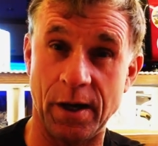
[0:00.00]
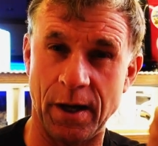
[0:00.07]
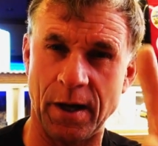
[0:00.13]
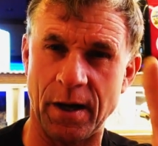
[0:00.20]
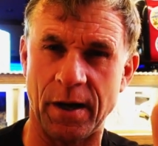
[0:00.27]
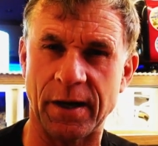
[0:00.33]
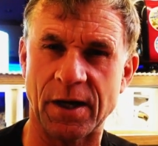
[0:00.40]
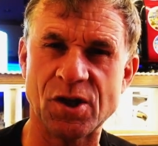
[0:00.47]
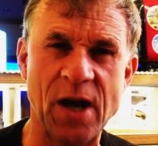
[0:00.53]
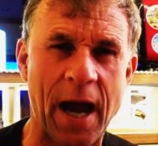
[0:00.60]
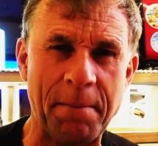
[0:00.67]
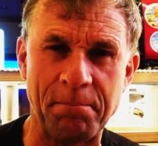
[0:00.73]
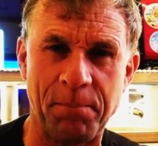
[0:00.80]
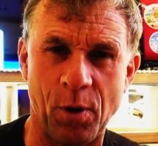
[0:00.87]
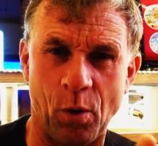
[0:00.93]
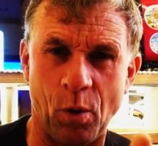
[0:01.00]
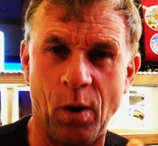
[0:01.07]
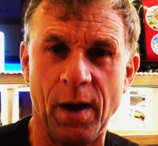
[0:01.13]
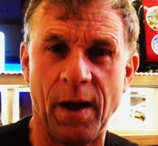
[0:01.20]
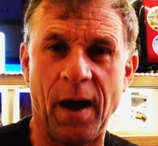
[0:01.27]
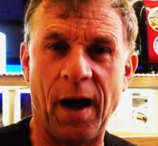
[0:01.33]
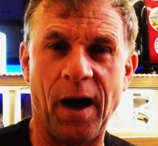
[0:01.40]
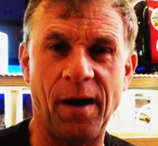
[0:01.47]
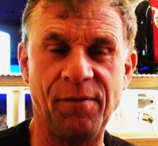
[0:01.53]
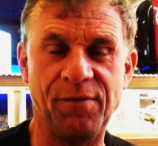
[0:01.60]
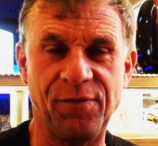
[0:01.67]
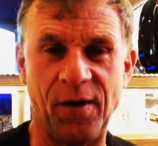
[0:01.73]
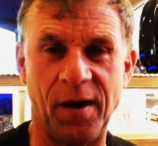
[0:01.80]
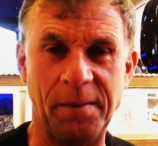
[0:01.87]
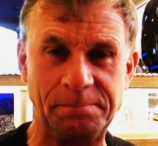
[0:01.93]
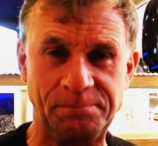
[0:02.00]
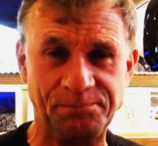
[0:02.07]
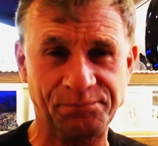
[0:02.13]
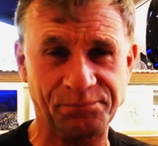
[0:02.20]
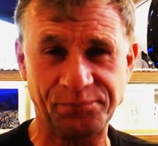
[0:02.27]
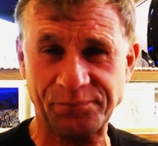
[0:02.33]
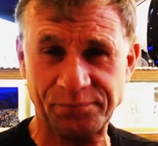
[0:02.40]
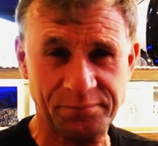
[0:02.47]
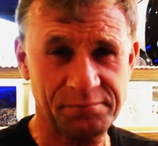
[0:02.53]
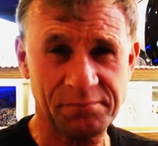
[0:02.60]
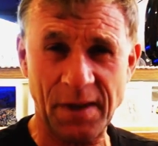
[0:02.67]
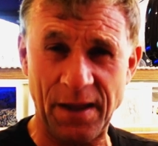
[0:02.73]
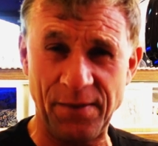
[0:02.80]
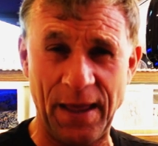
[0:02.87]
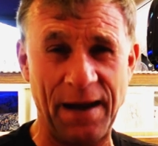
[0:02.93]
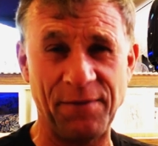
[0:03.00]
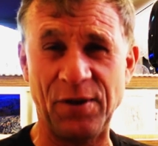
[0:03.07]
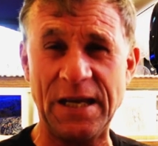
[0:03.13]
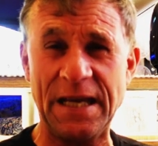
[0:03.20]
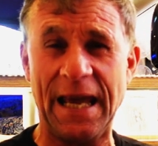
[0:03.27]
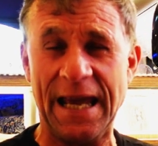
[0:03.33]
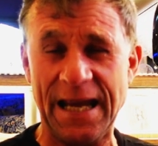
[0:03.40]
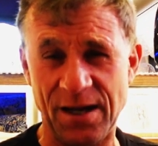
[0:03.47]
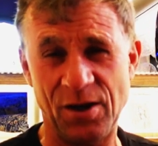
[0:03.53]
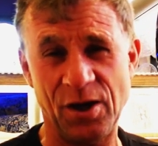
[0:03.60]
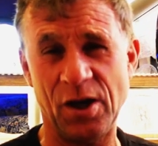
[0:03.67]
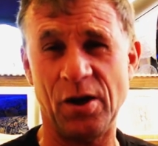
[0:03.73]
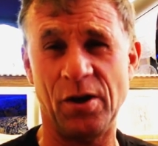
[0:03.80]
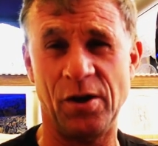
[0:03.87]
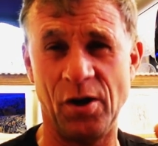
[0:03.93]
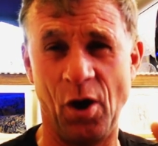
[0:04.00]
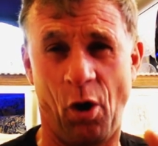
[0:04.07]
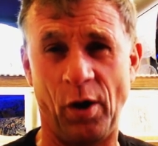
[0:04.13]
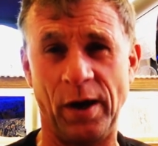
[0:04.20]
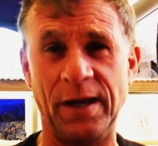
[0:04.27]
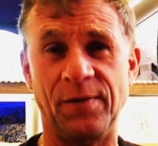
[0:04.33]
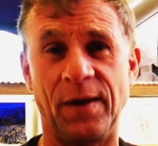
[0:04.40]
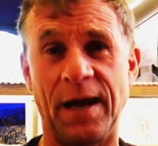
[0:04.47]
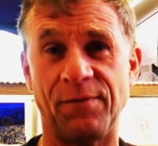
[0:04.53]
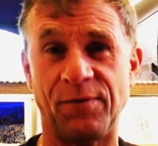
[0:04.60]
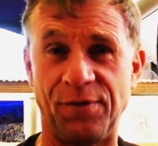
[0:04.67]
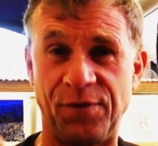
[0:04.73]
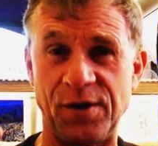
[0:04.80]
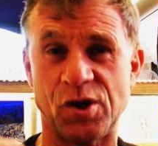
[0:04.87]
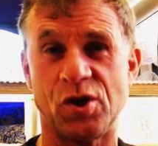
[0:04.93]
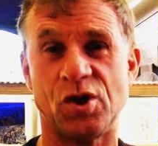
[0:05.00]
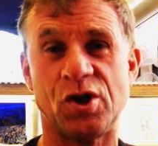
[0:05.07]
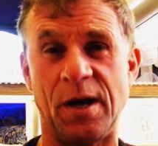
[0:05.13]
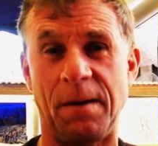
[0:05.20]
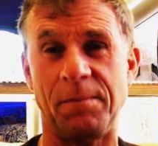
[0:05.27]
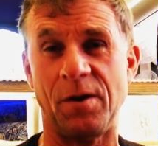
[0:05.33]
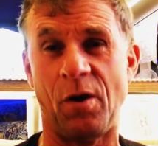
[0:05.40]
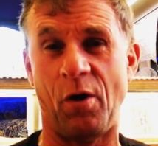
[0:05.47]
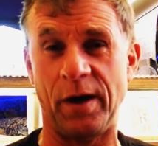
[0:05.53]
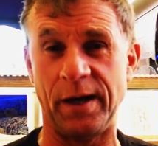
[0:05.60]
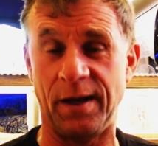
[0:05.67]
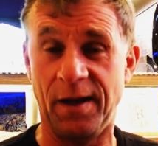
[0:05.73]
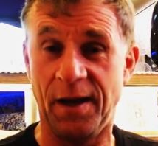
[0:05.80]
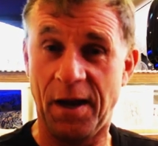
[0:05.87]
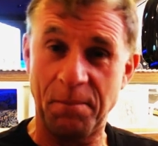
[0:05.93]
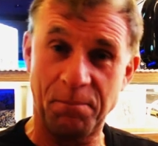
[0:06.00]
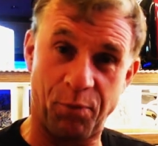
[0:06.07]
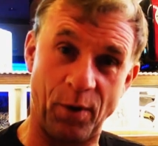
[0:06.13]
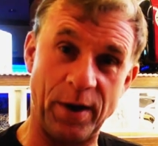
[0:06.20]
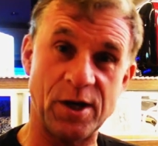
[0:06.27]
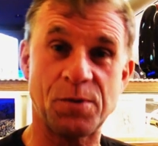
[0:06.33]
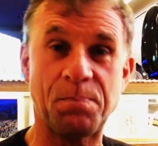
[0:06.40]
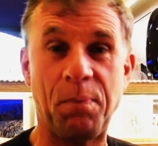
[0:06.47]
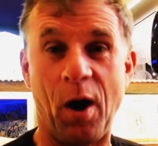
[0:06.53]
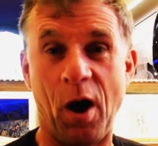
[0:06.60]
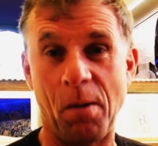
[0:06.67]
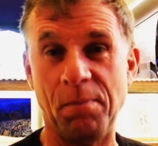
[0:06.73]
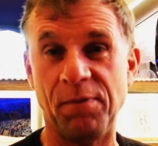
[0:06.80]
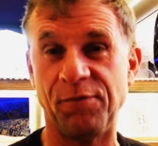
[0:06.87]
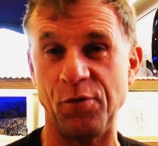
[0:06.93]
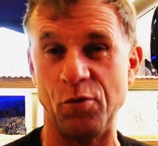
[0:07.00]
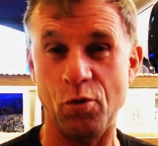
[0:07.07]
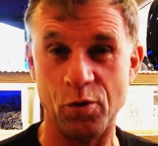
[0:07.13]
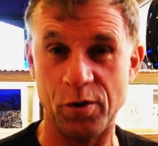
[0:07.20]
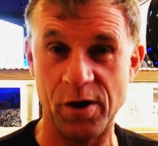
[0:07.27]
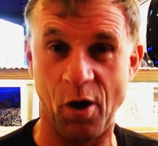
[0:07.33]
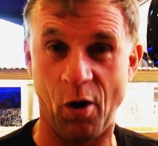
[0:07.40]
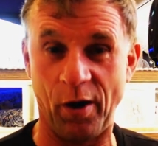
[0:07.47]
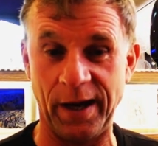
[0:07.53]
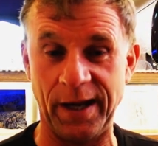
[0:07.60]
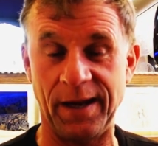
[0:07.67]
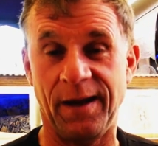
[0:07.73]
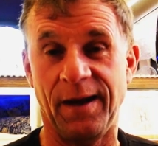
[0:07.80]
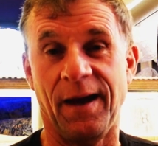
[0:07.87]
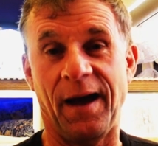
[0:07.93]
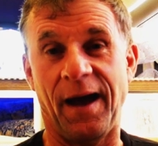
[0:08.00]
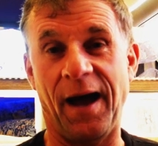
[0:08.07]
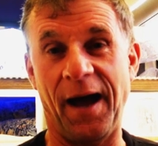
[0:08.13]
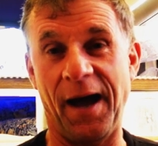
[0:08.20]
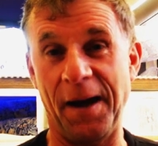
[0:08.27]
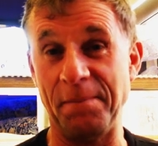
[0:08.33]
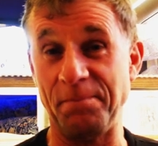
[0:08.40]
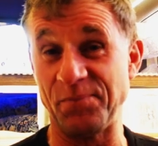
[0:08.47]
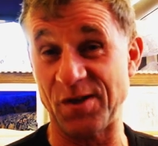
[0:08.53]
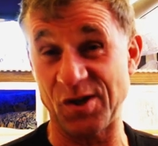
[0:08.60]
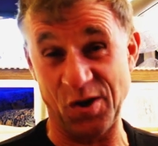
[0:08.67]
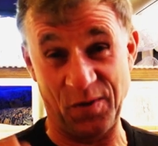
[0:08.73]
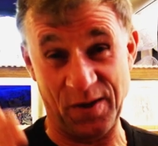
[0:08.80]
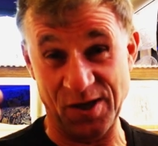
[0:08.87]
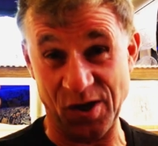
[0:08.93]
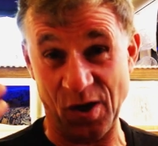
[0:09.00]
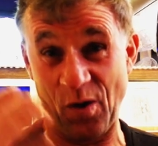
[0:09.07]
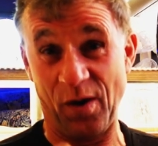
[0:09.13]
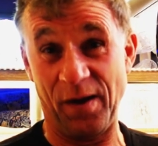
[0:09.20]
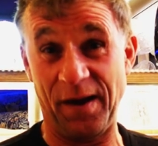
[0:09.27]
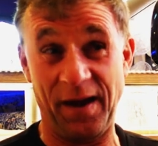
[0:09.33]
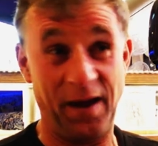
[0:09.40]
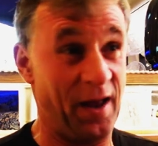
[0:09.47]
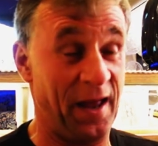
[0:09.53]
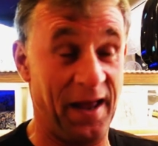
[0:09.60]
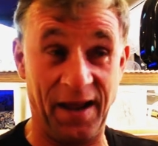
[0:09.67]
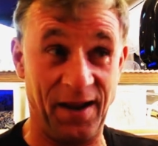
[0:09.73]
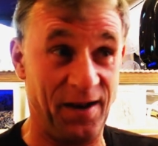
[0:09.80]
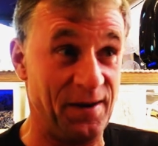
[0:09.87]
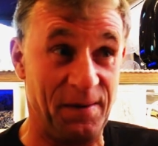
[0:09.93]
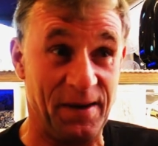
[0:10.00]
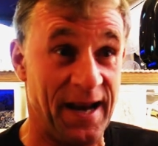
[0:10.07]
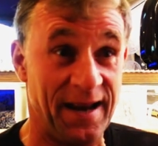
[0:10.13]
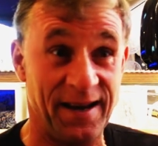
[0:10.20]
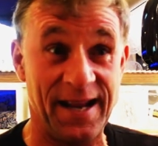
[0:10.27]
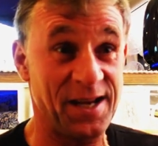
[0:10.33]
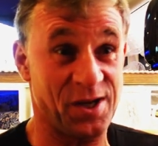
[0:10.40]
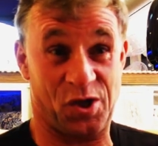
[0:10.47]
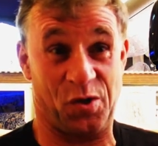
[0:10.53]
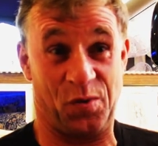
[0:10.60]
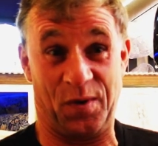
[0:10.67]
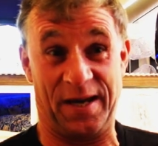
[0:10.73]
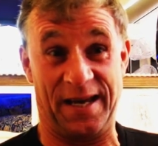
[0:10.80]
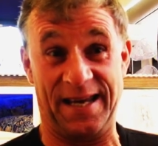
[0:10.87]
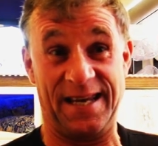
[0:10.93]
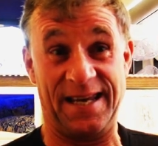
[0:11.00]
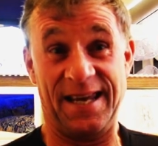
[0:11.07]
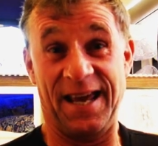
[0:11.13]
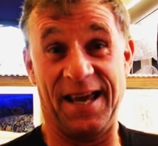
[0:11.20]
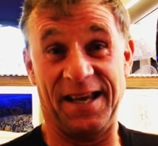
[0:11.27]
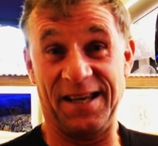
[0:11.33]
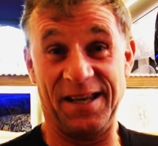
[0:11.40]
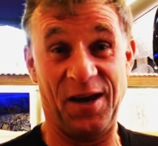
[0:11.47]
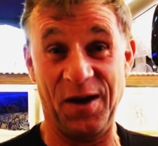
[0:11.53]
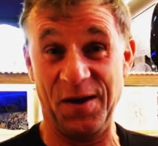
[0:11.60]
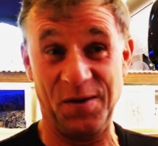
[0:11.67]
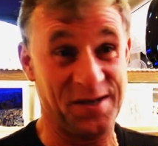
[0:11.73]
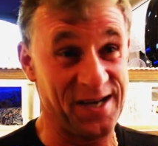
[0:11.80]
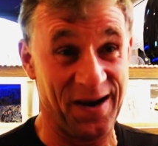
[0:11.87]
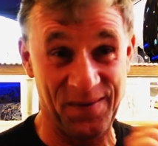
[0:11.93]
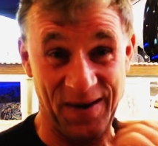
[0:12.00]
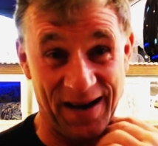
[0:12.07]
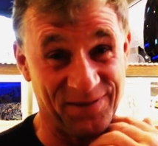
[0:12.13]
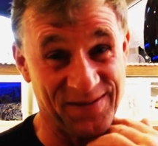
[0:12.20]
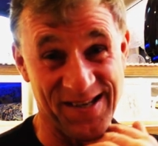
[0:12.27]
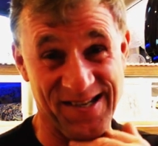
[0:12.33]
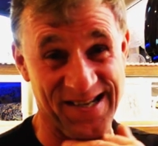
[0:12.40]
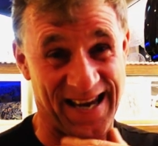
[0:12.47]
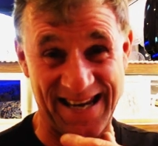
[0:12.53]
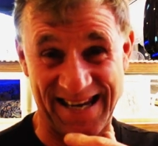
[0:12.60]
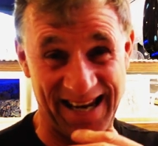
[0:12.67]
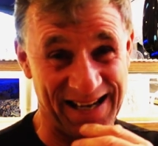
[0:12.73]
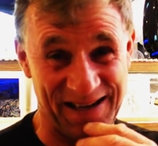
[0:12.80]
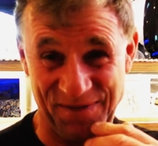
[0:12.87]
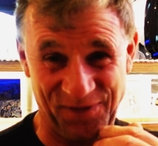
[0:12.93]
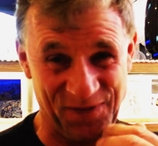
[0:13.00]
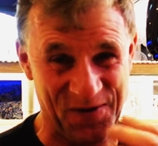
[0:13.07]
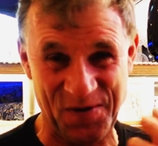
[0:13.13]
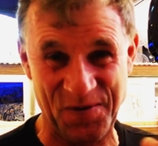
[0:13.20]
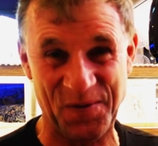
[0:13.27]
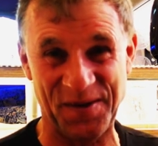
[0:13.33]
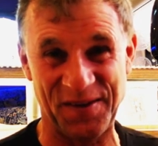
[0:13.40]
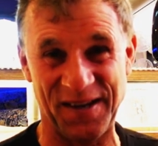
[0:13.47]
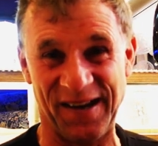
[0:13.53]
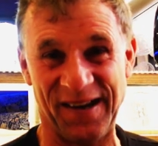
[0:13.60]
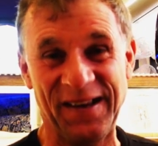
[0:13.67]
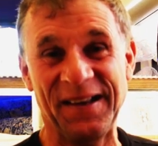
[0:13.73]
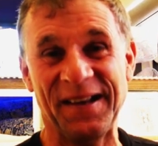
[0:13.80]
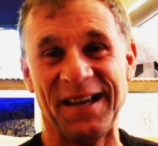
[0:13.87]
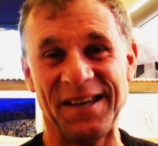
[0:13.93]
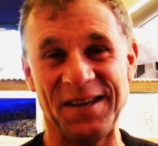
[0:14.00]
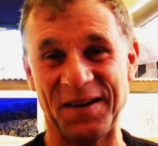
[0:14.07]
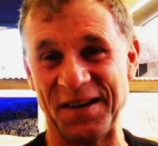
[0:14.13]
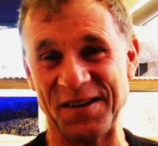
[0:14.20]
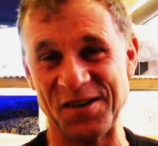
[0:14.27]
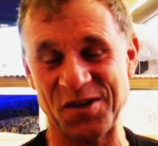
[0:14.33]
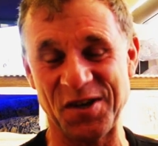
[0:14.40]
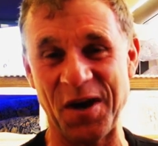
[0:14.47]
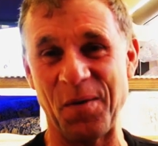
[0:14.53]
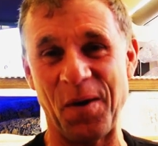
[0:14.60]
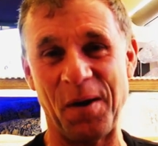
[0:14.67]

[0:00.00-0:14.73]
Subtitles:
a little example of they have the Indian night, they have the fish and chip night, British pub food night. So there's literally, you don't have to take any food with you. You can just go